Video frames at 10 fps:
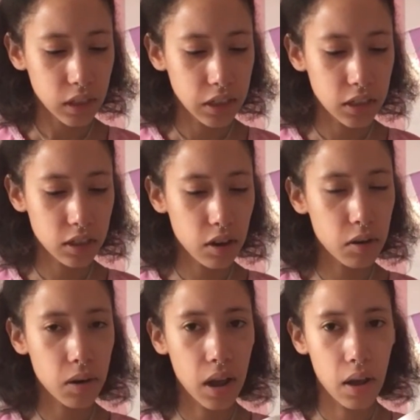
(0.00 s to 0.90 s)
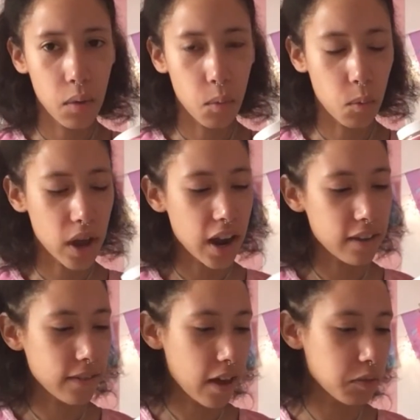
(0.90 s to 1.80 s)
So what I
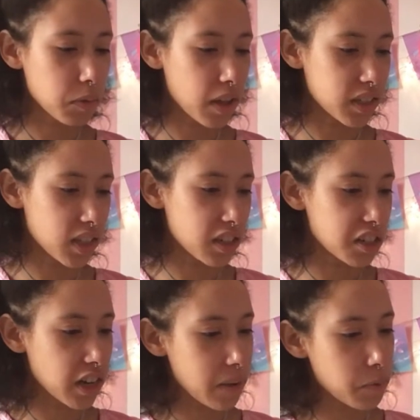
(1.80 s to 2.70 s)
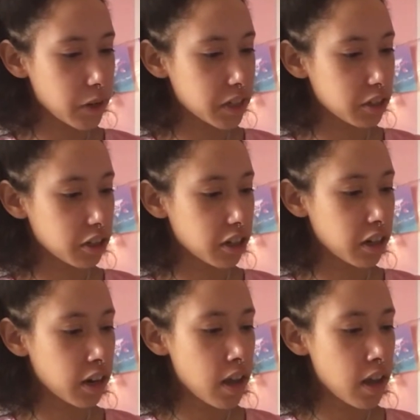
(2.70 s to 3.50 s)
found was the Shea Moisture